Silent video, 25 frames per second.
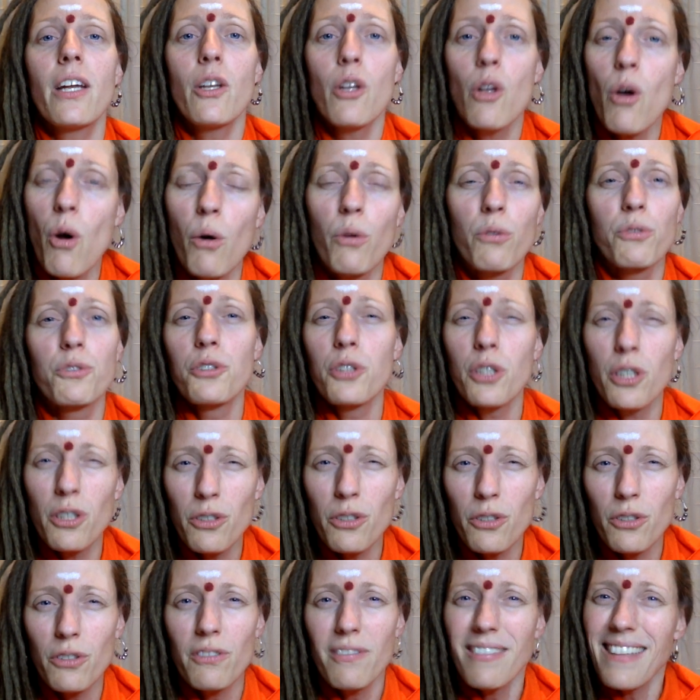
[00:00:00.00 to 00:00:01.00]
No,
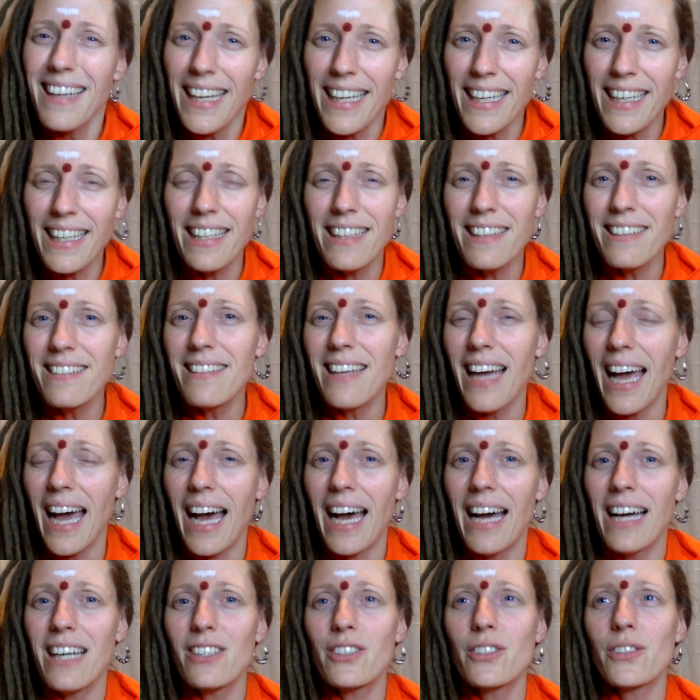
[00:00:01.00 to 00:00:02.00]
just take it
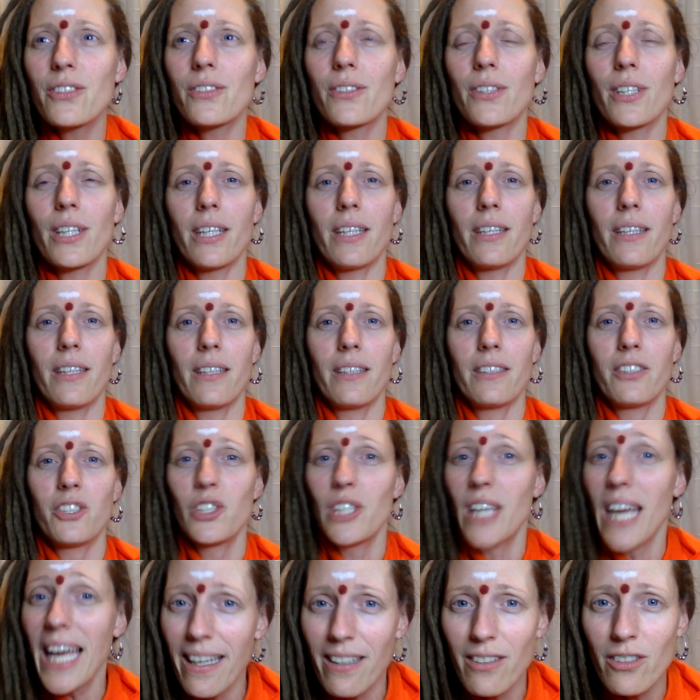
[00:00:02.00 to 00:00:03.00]
as a
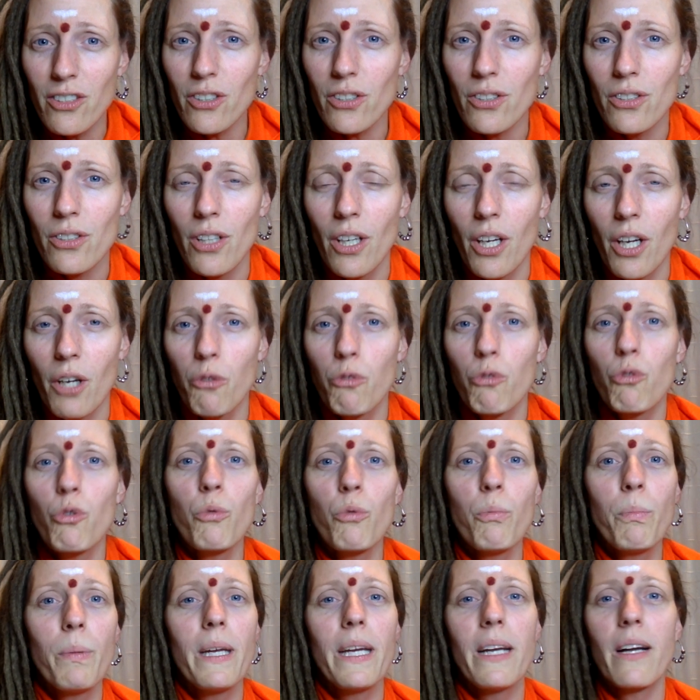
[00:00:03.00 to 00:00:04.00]
chance
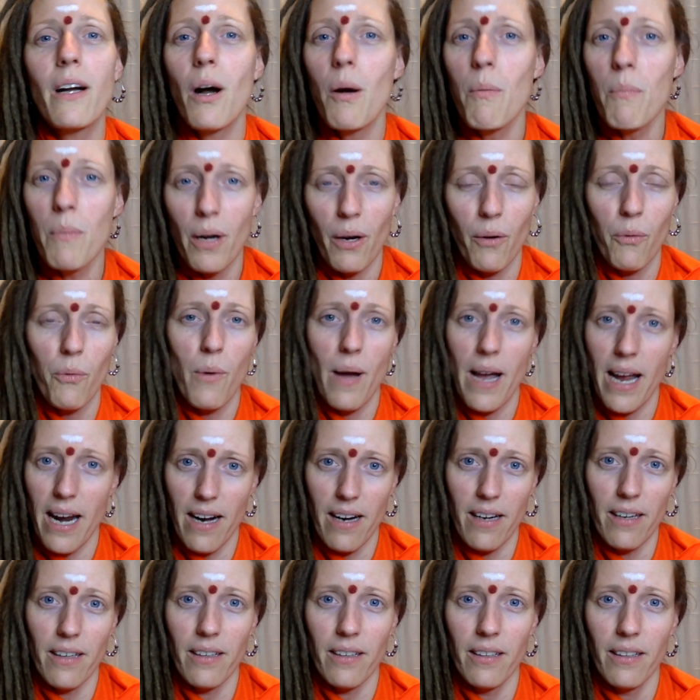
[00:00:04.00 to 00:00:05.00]
to become
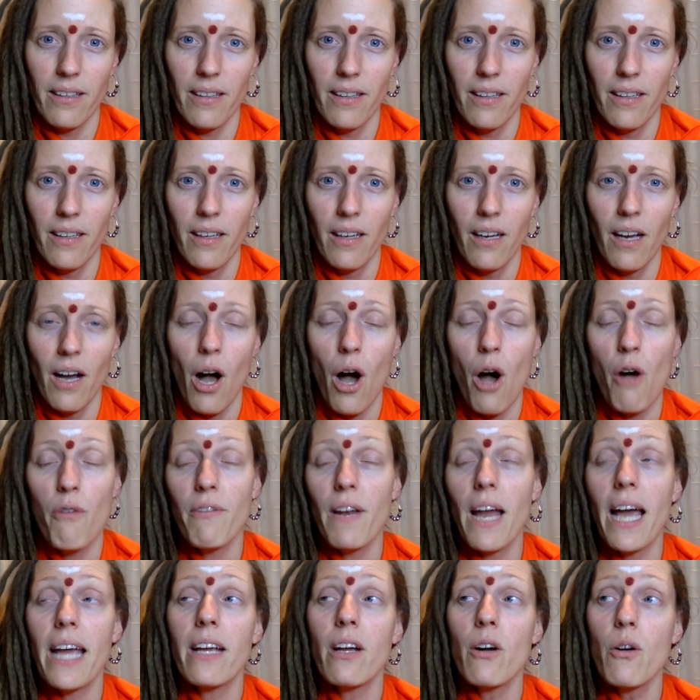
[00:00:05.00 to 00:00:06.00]
aware
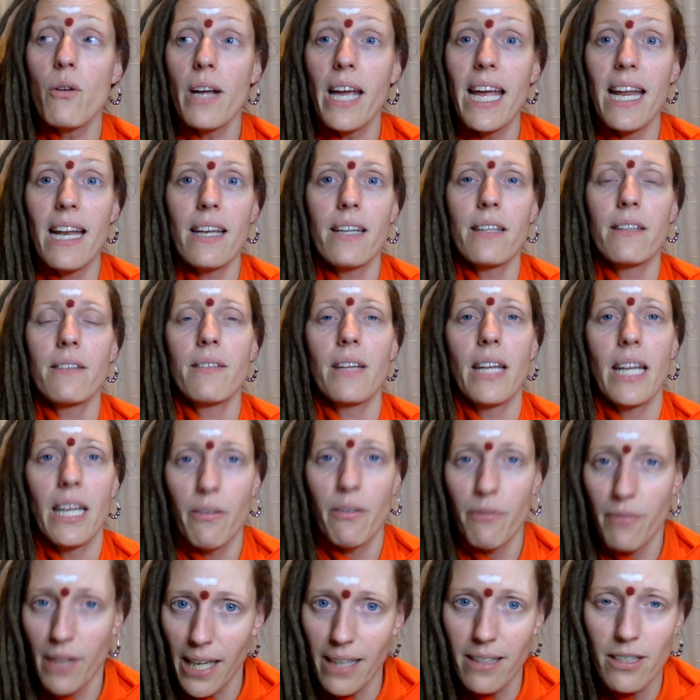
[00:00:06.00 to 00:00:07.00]
of, like, okay,
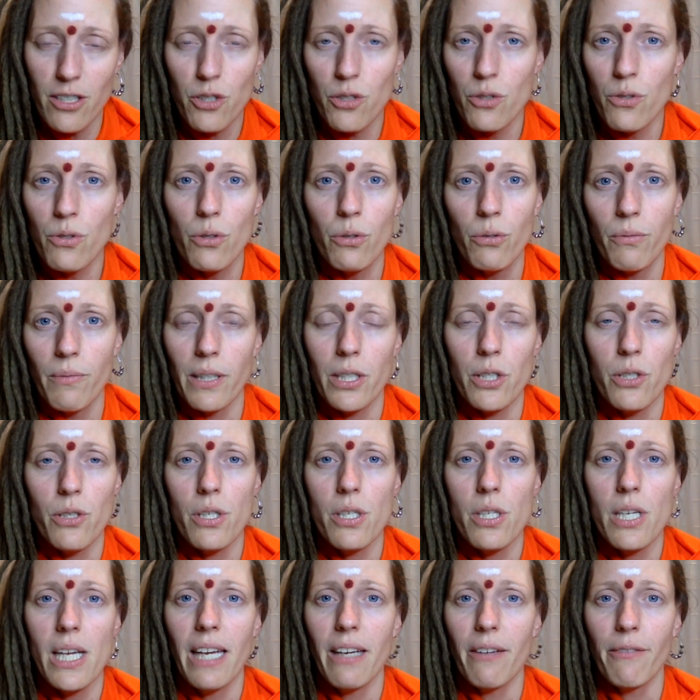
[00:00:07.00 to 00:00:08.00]
if that is true, what
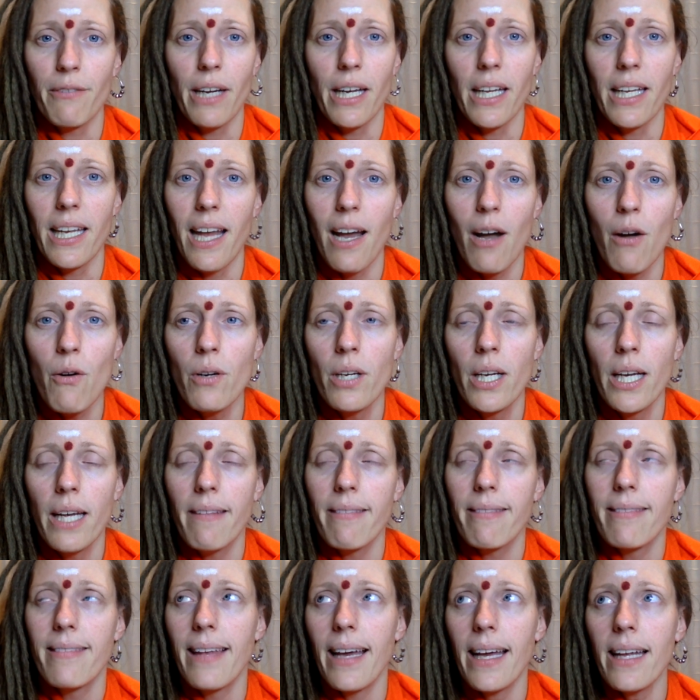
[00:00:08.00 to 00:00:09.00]
you're saying right now,
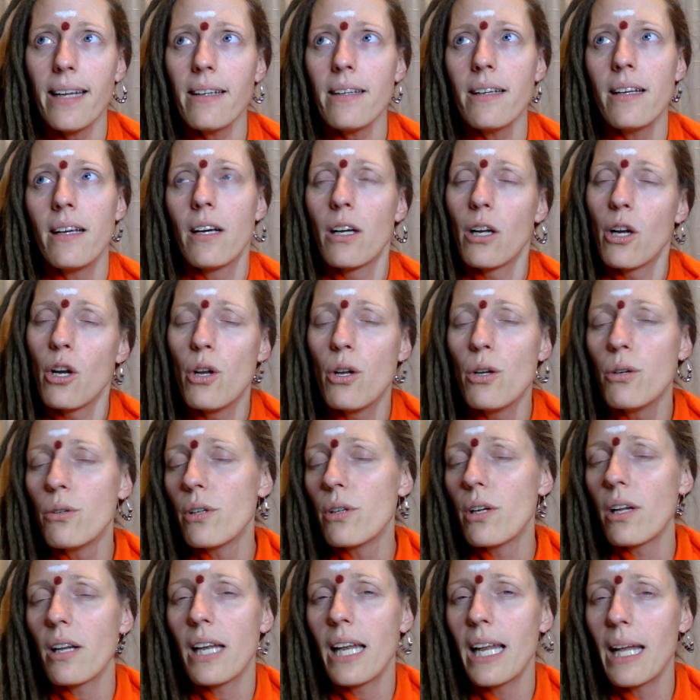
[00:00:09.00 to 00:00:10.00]
then
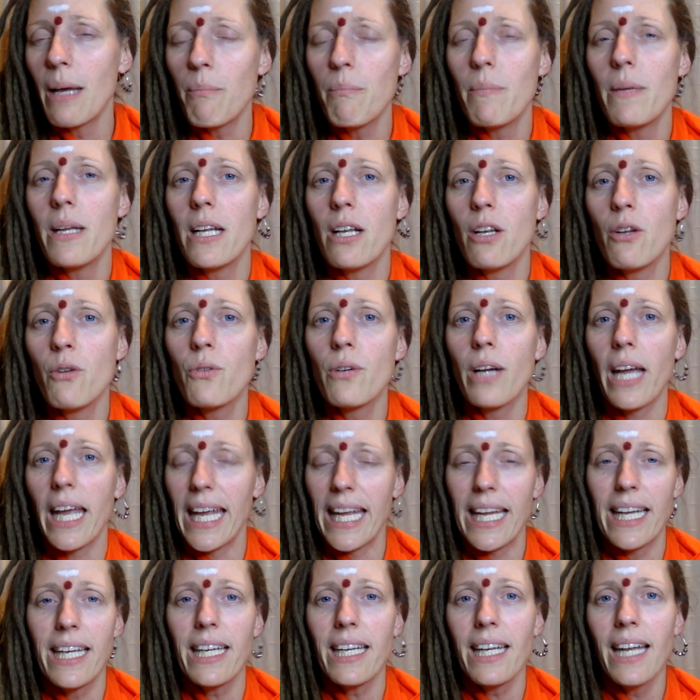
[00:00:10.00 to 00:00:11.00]
let me look
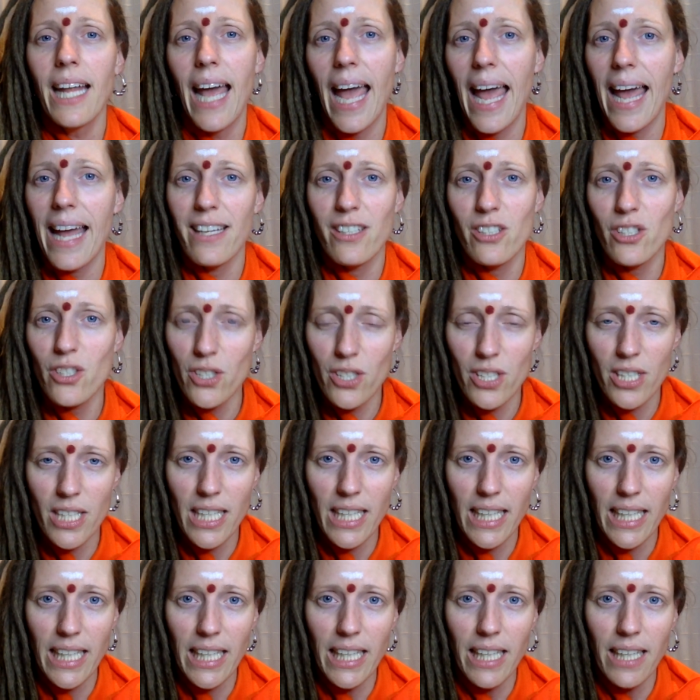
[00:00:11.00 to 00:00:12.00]
in and
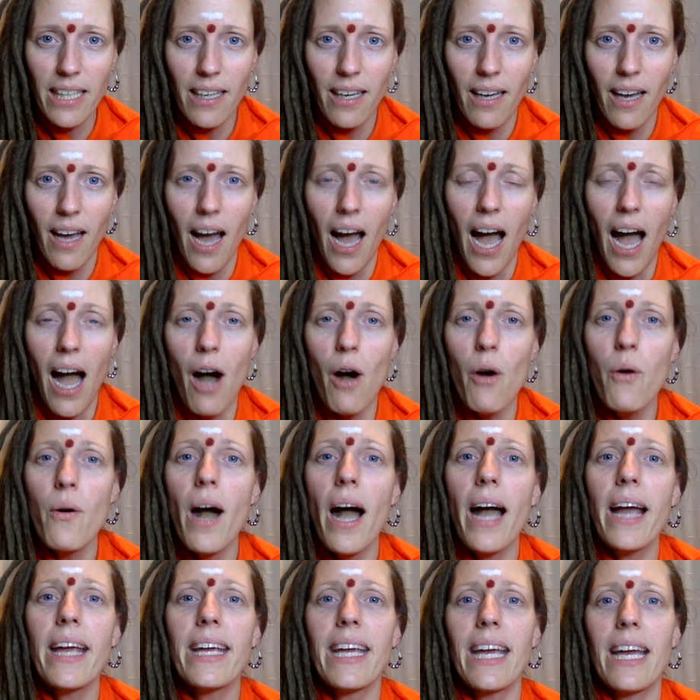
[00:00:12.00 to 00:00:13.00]
see how
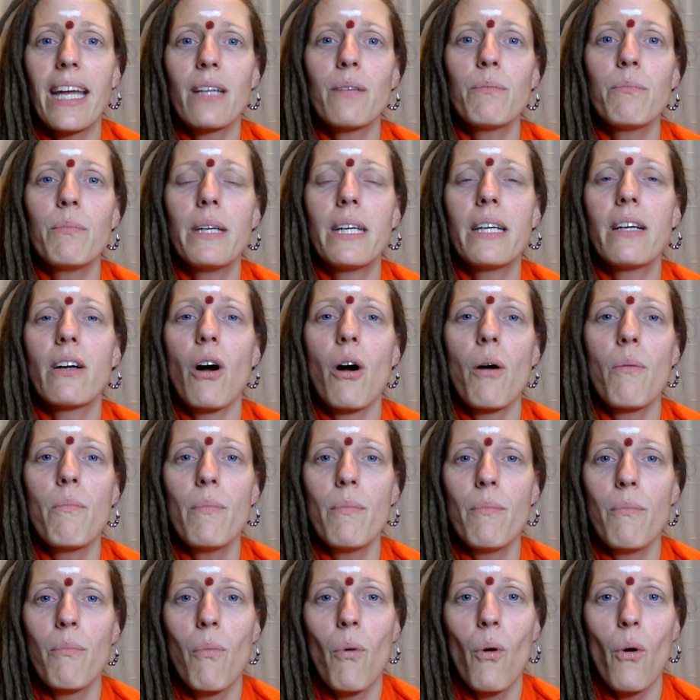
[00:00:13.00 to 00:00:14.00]
I can
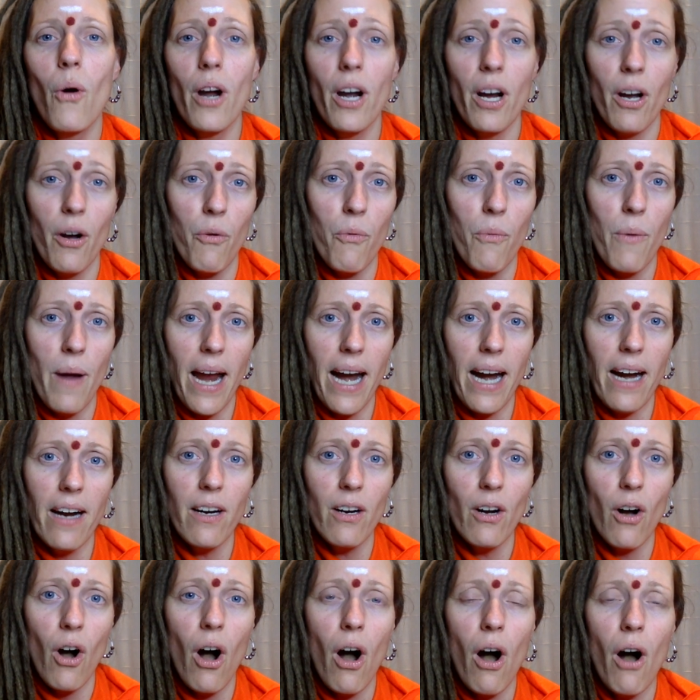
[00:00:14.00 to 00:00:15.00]
become more
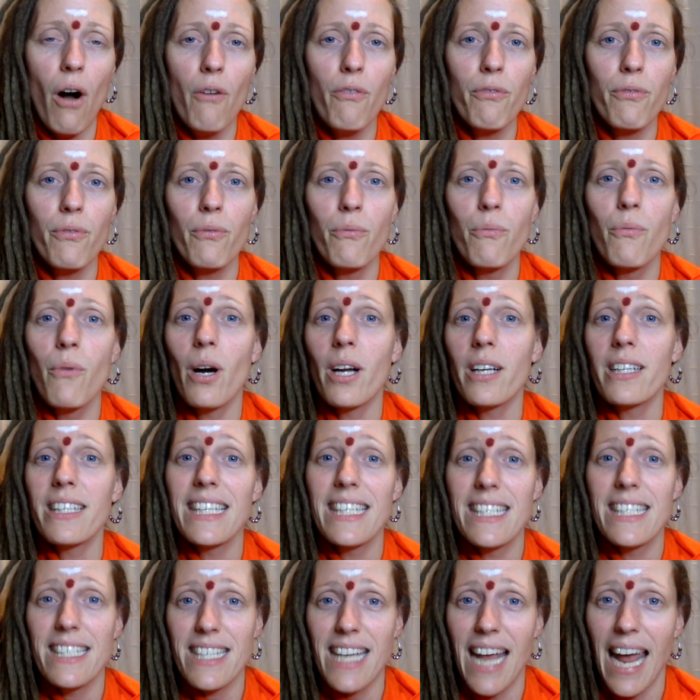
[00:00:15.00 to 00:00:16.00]
aware of what
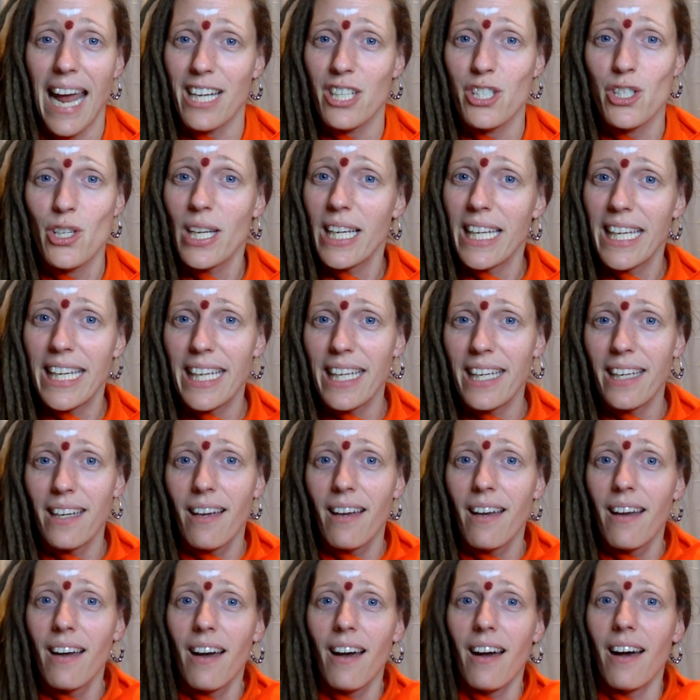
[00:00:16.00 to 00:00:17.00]
is actually
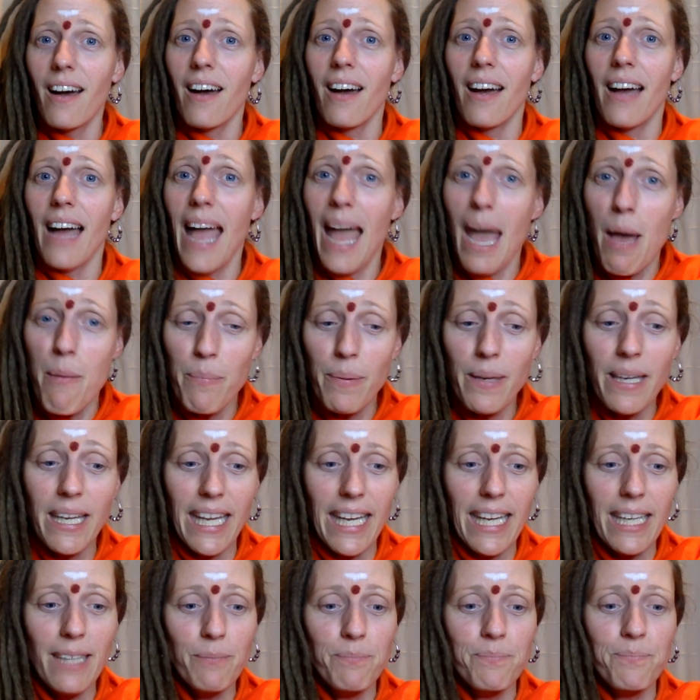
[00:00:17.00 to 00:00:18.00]

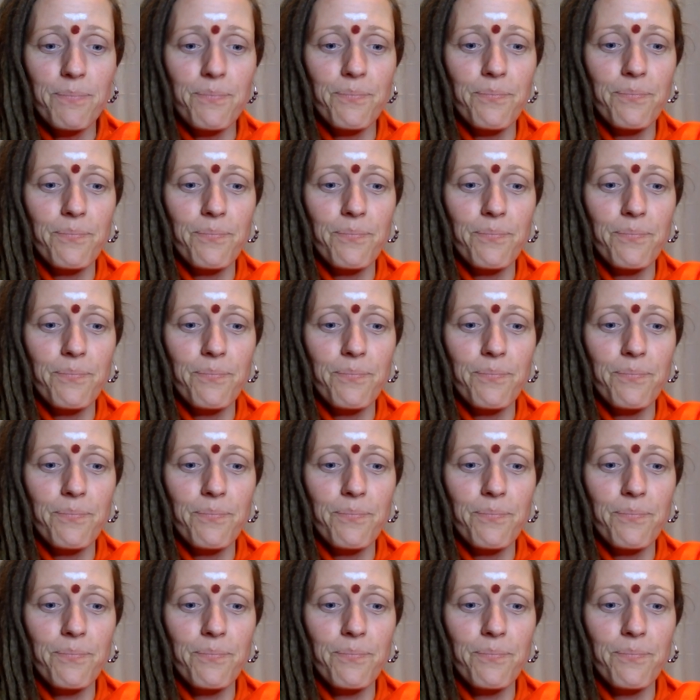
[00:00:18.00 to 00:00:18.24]
happening